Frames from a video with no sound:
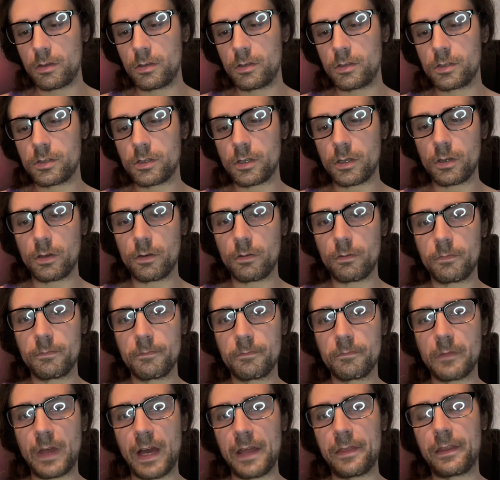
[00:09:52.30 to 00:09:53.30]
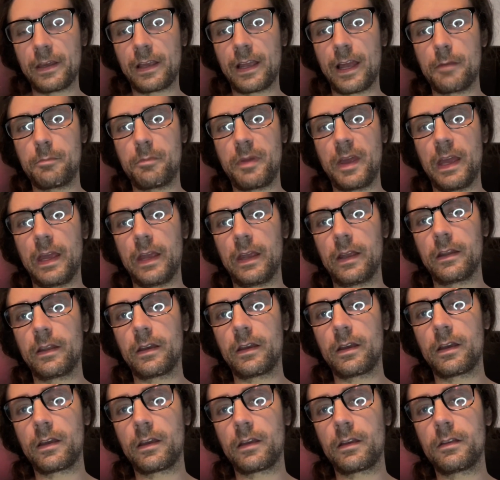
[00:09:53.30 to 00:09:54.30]
So I think I paid
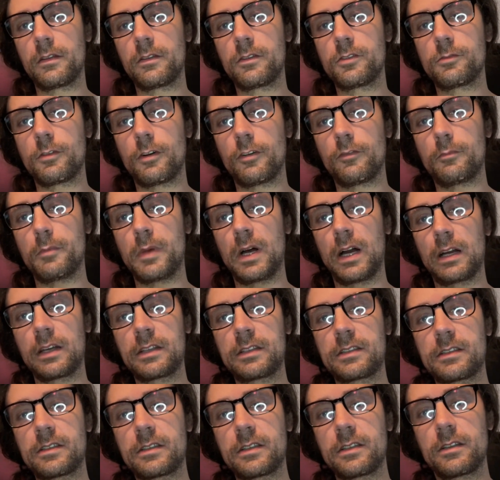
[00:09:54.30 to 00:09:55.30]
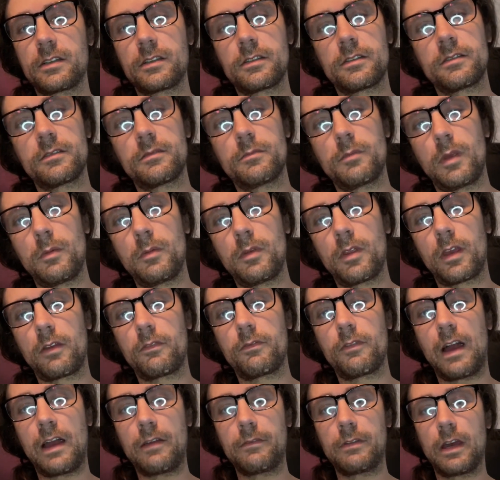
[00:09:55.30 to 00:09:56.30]
$12 and maybe like
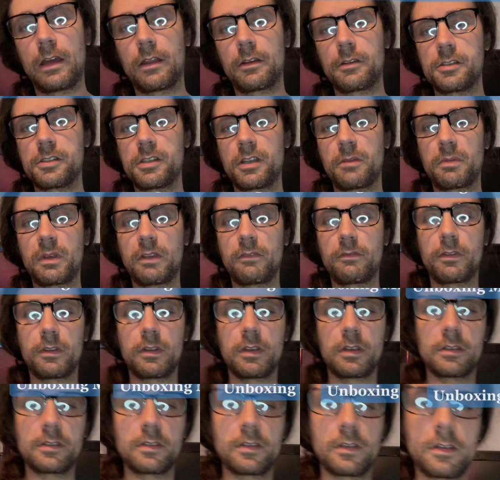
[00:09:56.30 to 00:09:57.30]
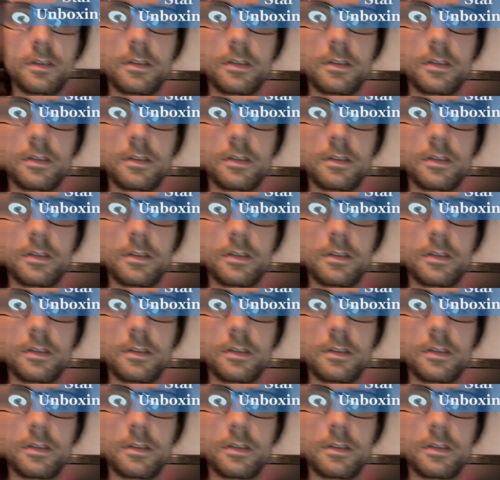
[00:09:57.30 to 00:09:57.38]
$5 shipping for this.